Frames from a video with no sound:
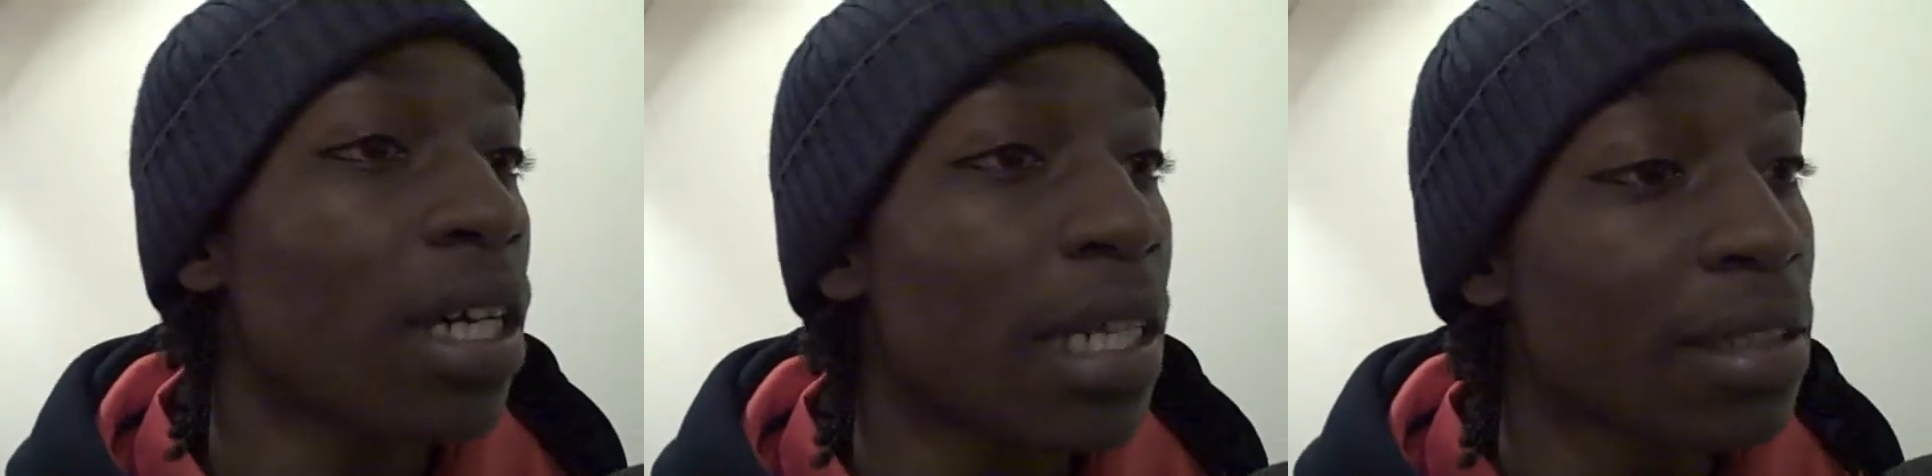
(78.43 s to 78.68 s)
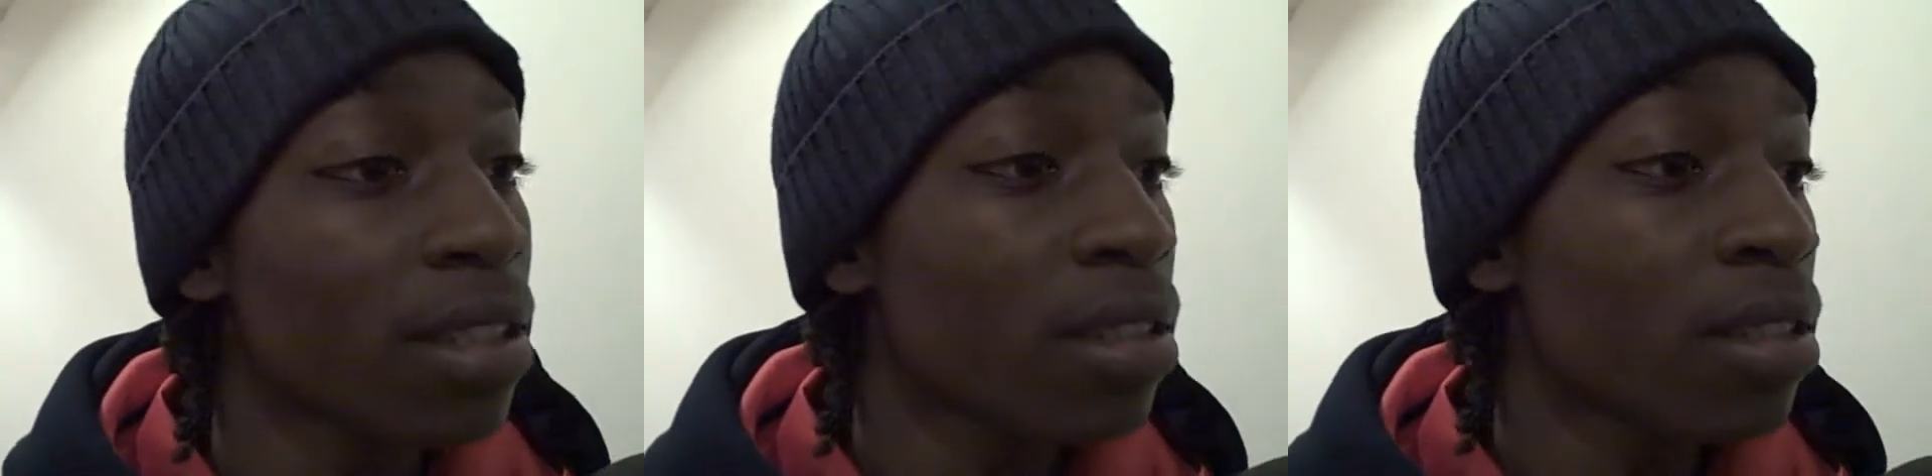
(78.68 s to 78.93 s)

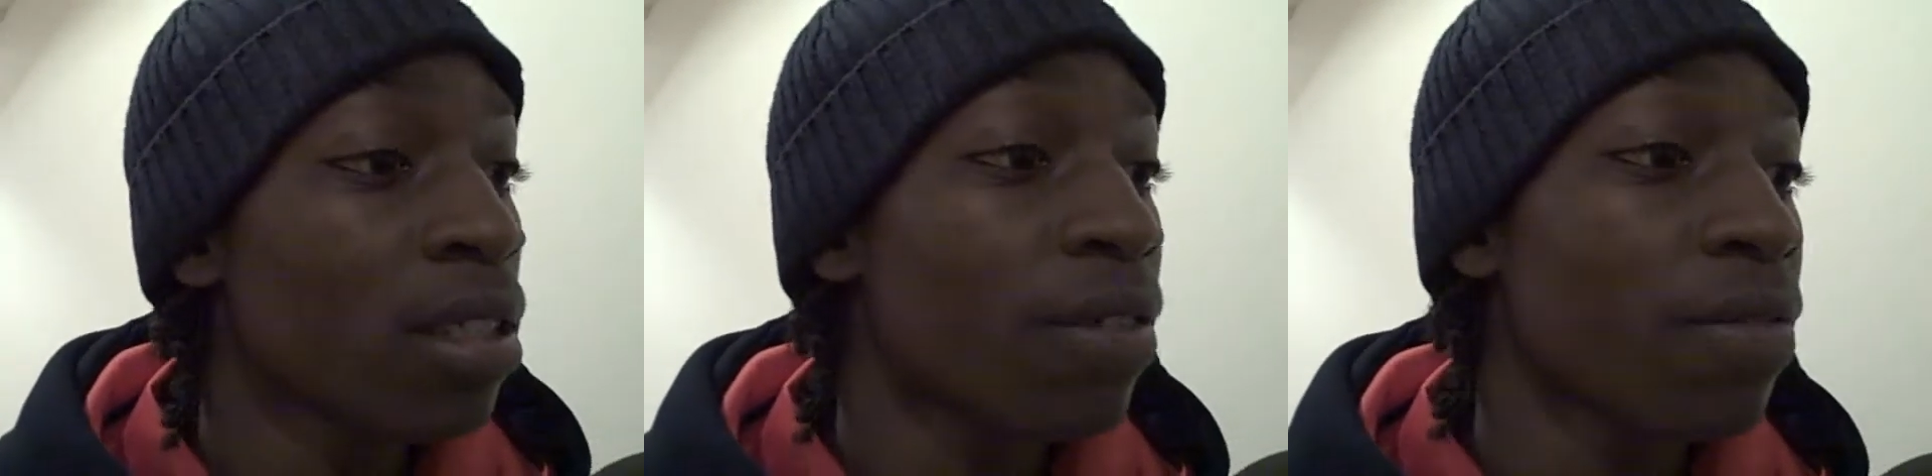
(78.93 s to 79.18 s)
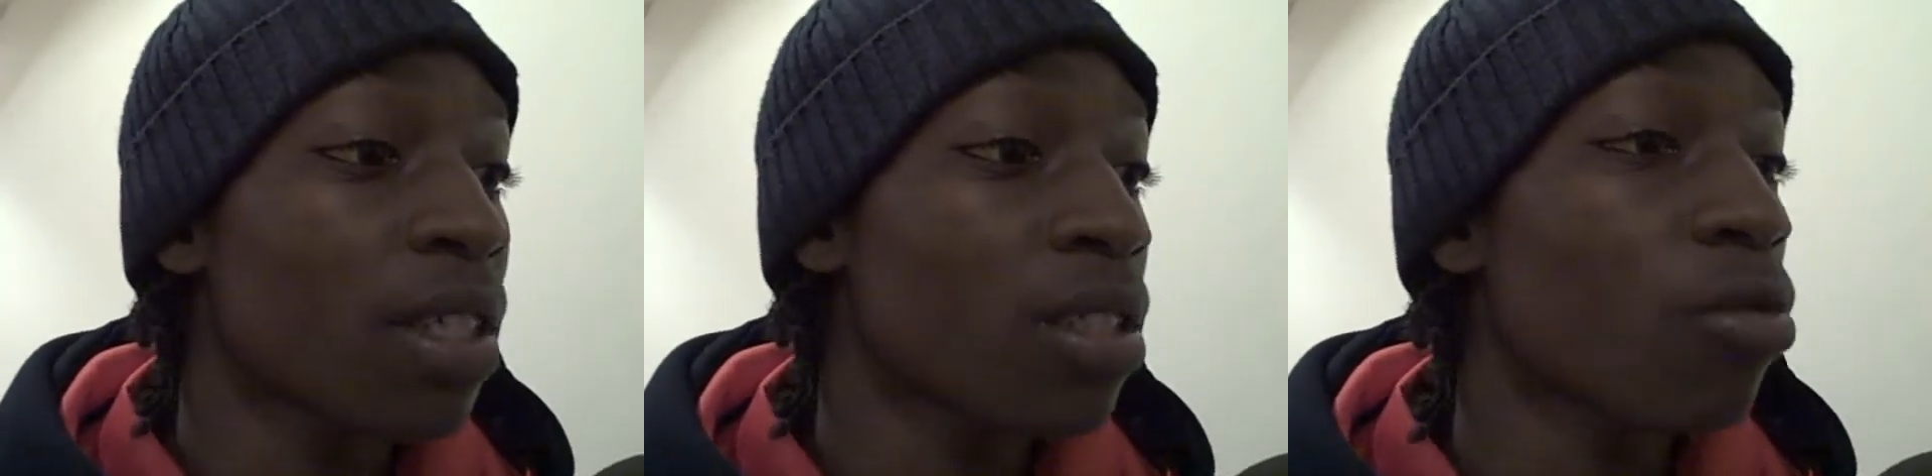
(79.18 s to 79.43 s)
And
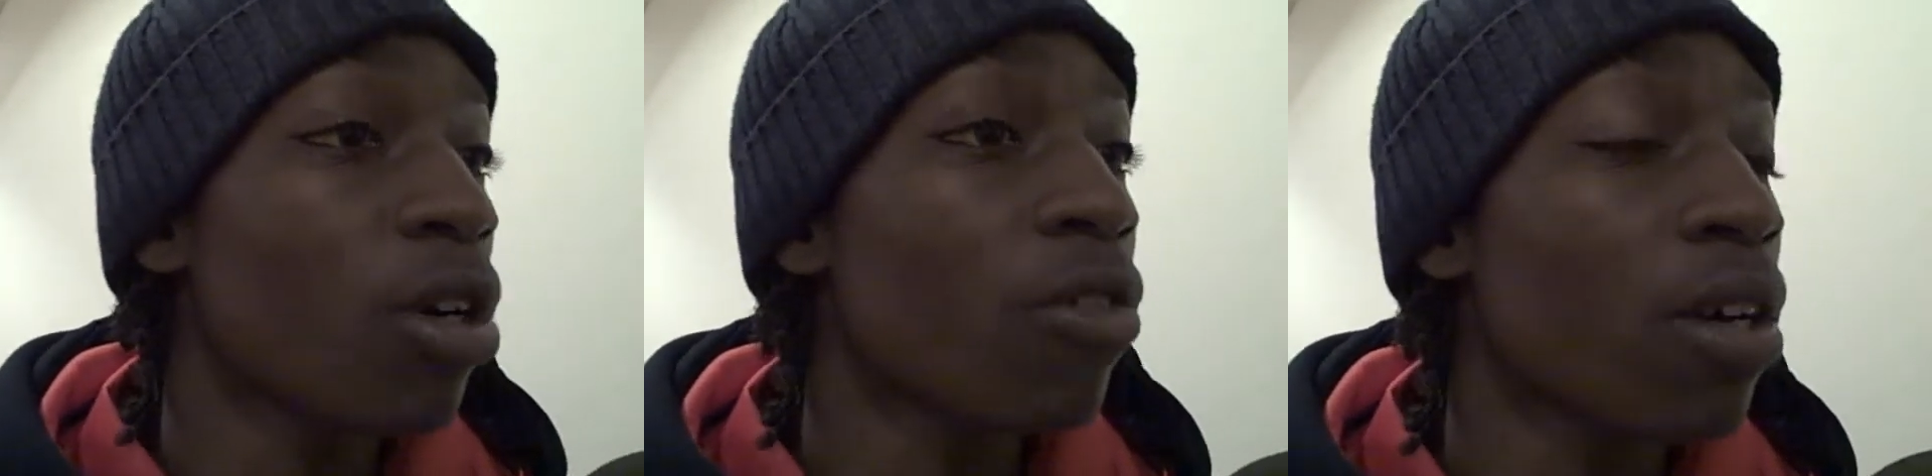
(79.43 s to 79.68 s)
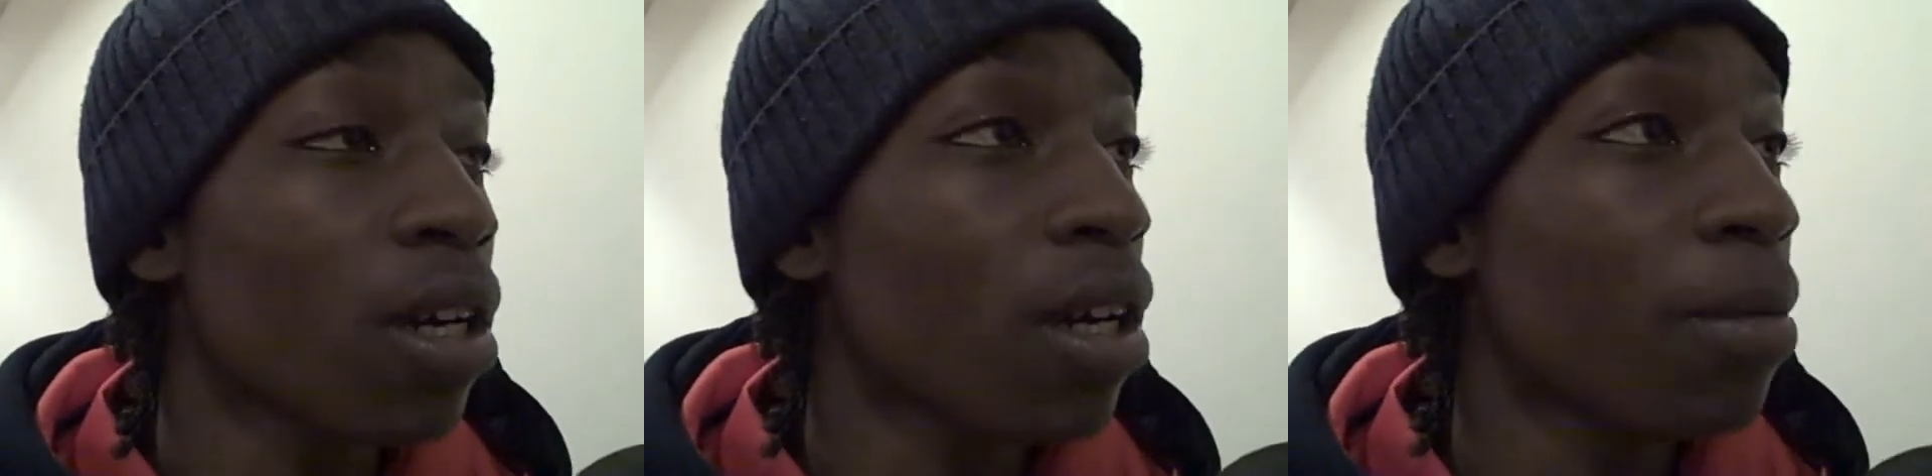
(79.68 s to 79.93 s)
I think it's a
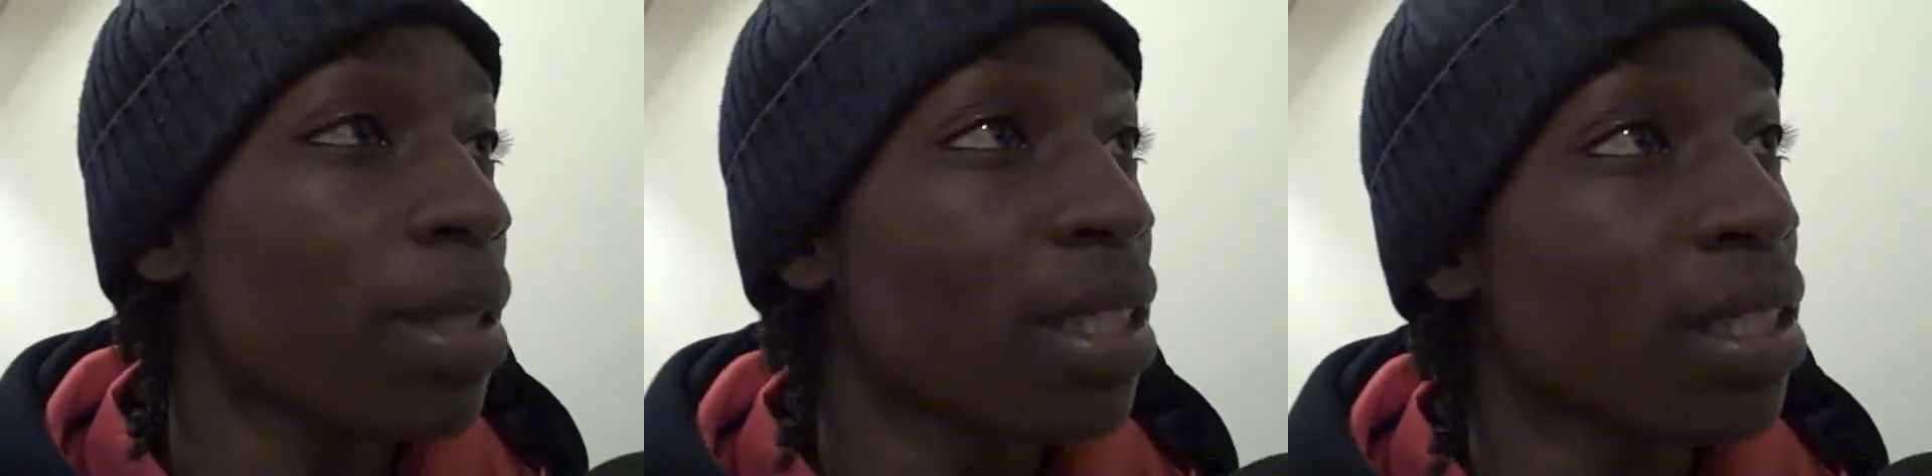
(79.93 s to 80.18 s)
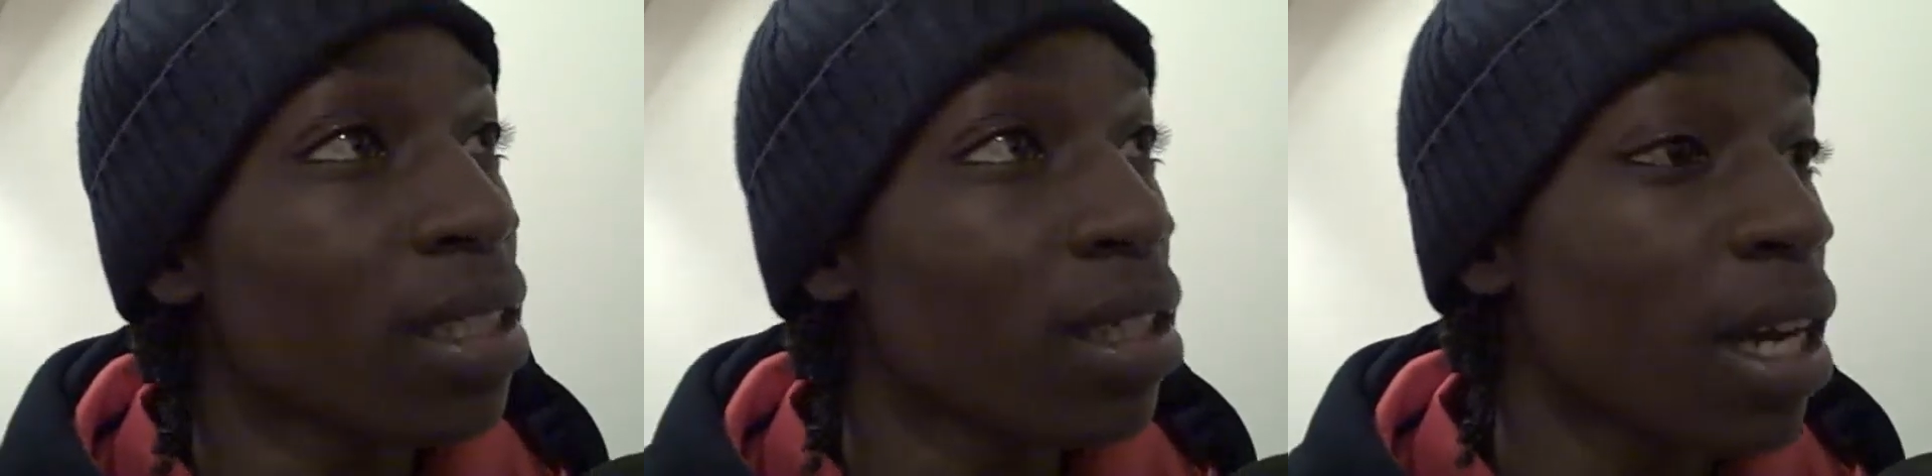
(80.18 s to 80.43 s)
well-run club
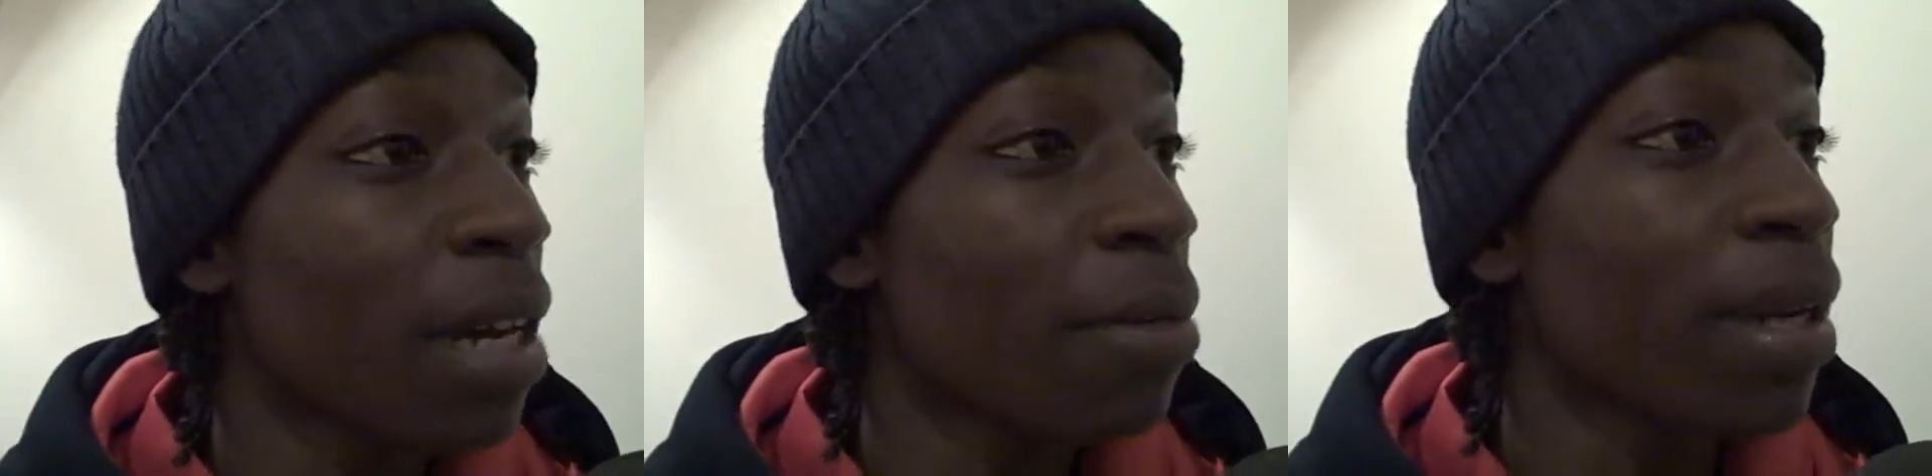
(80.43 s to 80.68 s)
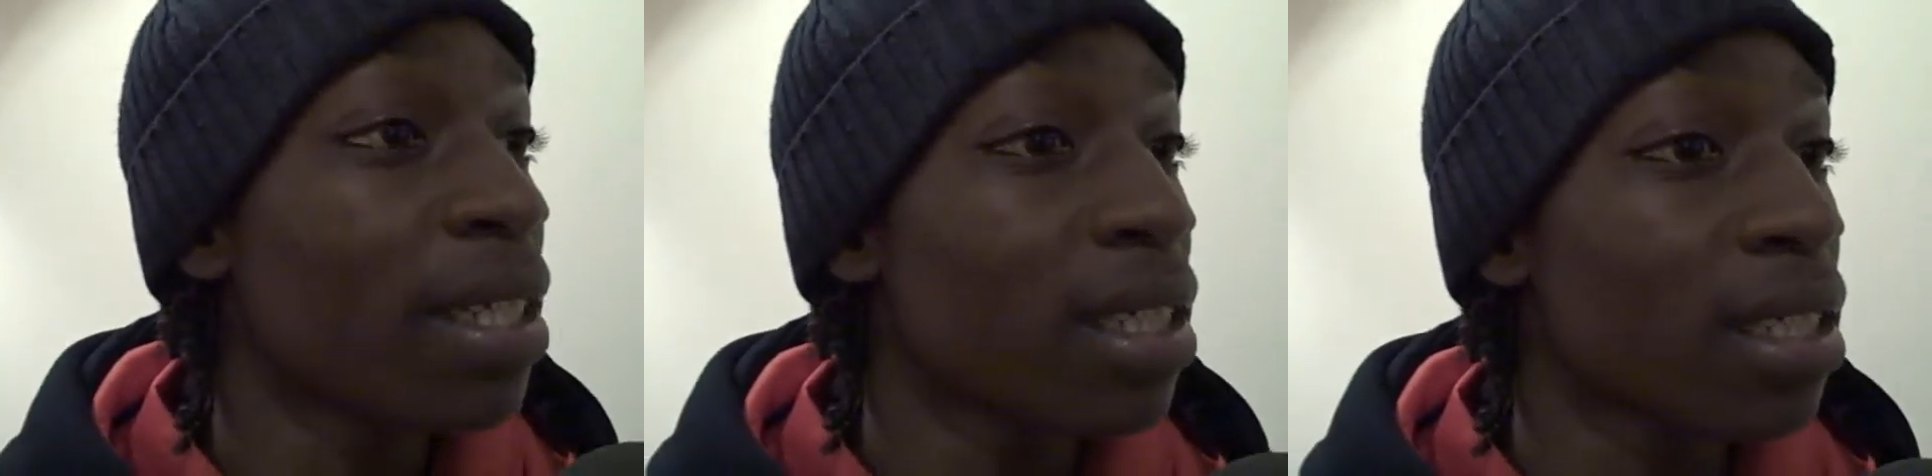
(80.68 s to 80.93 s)
and
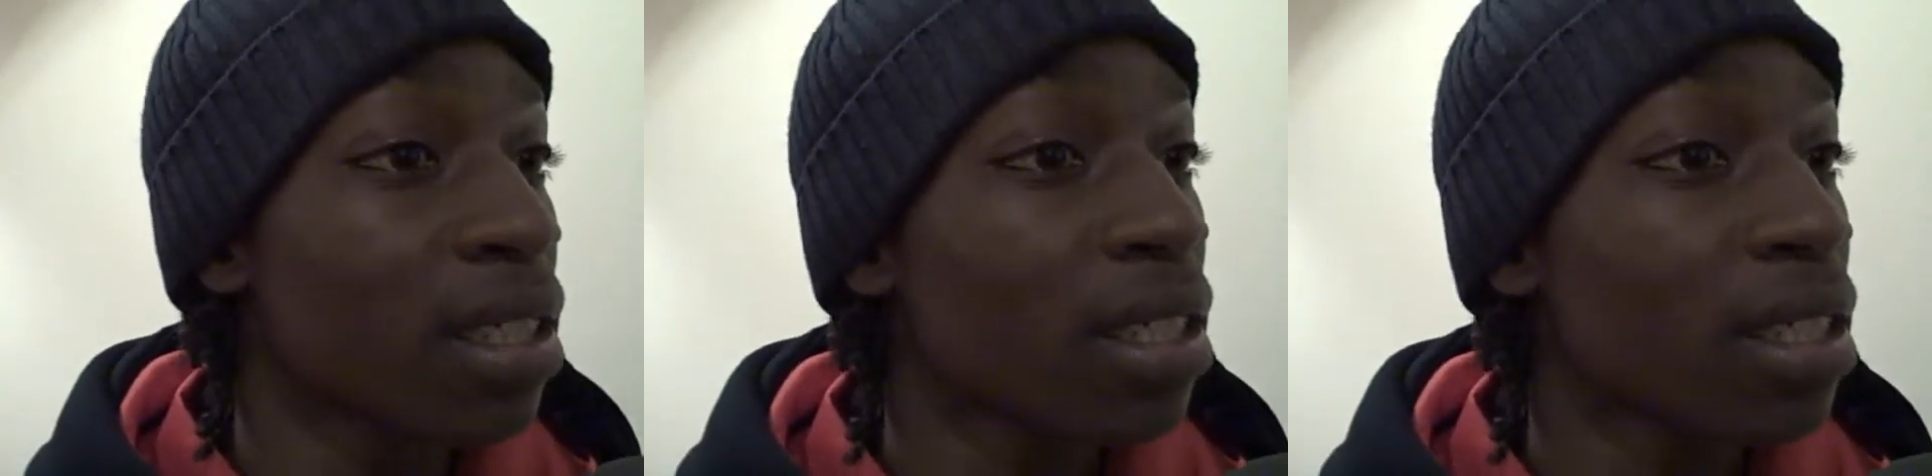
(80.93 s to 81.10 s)
going places.